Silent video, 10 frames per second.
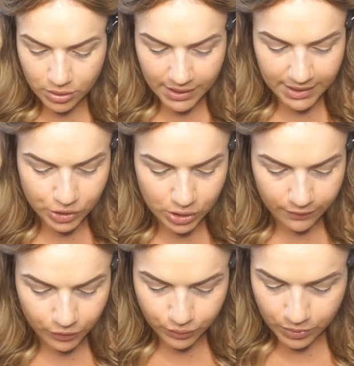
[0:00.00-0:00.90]
Like literally,
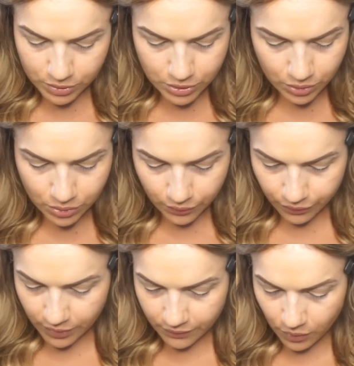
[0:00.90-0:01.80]
I've lost 1, 2,
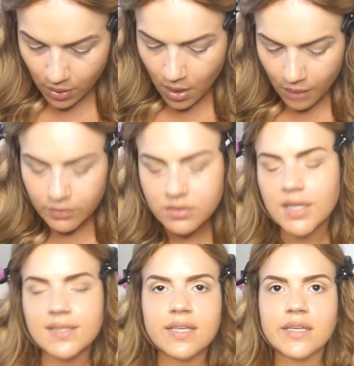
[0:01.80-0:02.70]
3, 4, I've lost
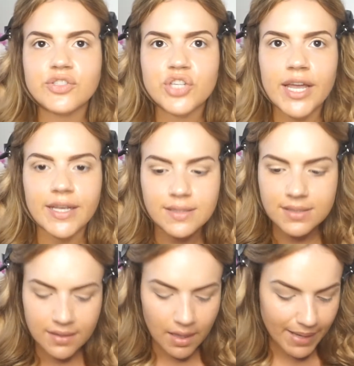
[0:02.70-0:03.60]
like 6 shades
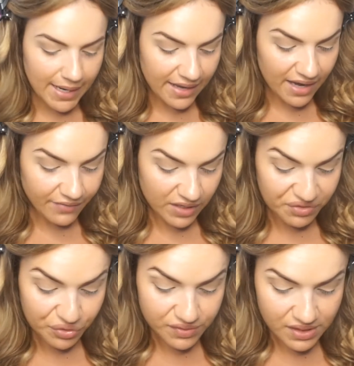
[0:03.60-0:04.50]
in that palette, and I haven't
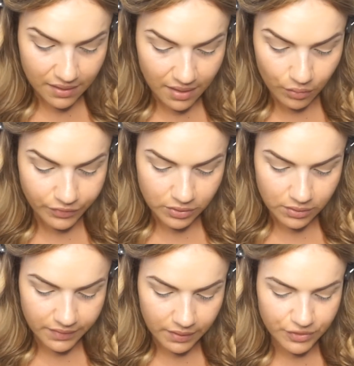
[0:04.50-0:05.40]
even used it that often.
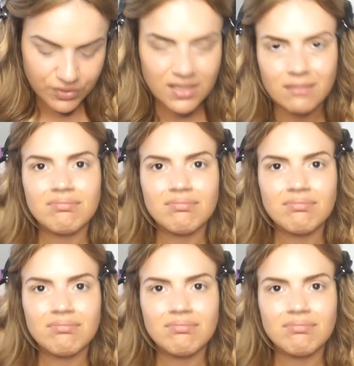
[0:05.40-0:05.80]
I think I've used it